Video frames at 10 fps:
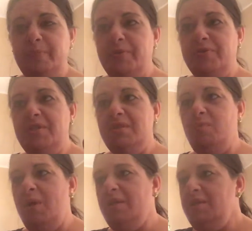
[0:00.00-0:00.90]
purses,
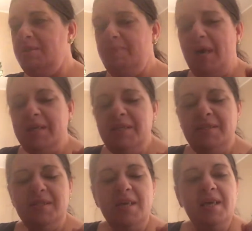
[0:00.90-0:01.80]
wallets,
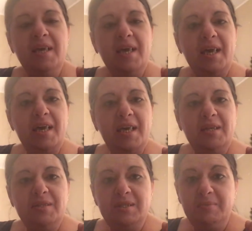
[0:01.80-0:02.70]
pockets,
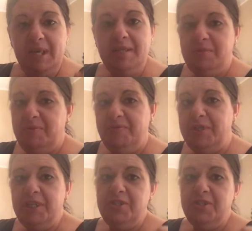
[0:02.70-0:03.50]
and sometimes we forget